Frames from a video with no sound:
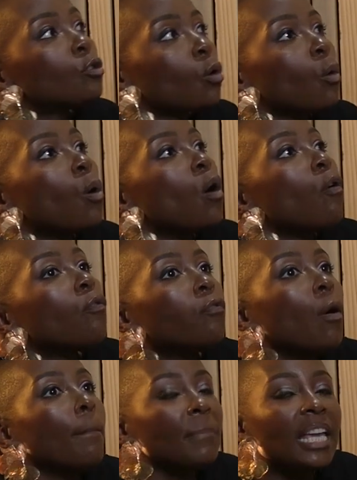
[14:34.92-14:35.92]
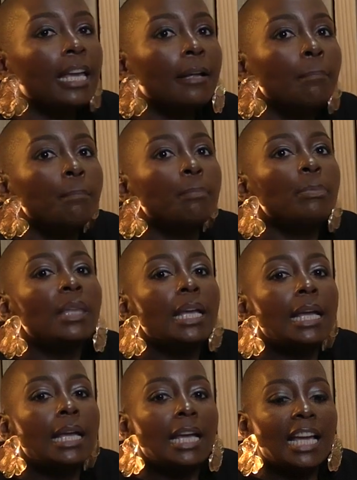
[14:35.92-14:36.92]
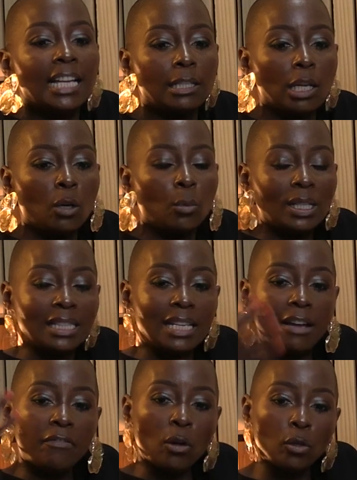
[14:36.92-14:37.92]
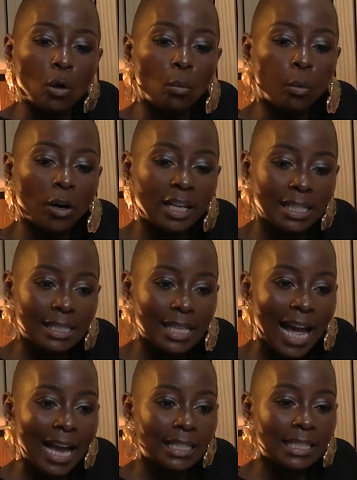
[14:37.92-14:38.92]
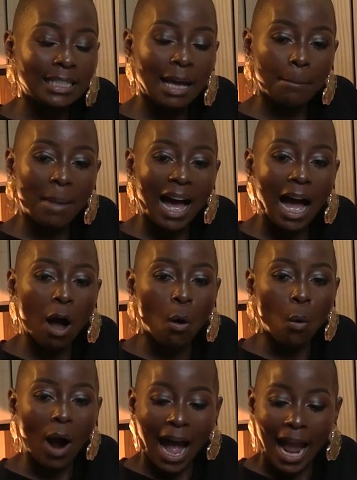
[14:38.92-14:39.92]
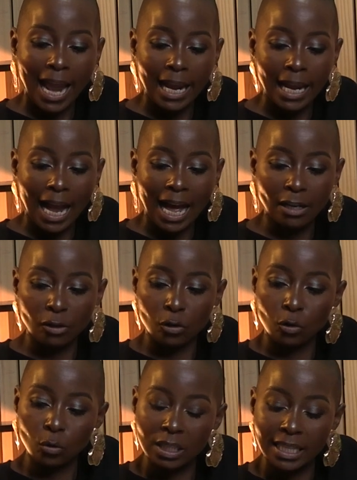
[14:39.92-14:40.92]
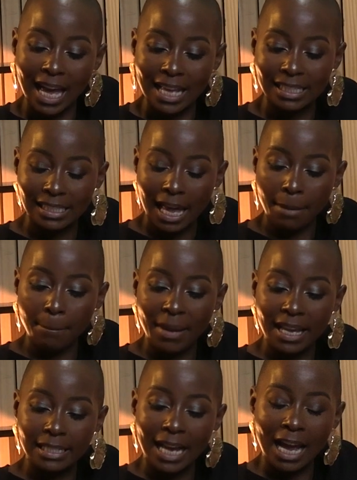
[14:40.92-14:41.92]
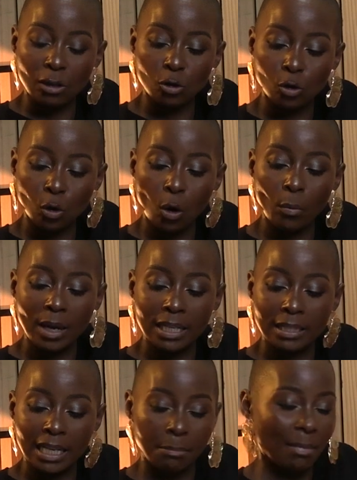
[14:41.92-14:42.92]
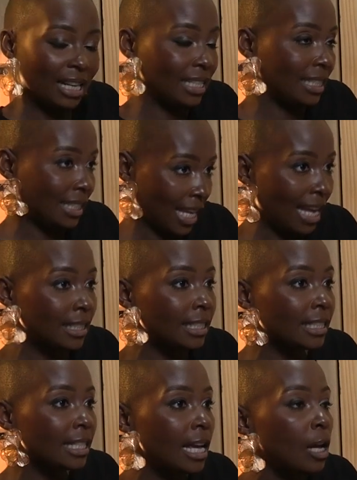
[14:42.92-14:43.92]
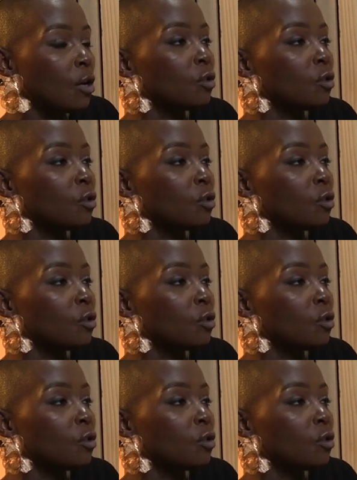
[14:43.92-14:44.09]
So for me, it was never on the work side. Somehow I understood the assignment, I saw it, it made sense.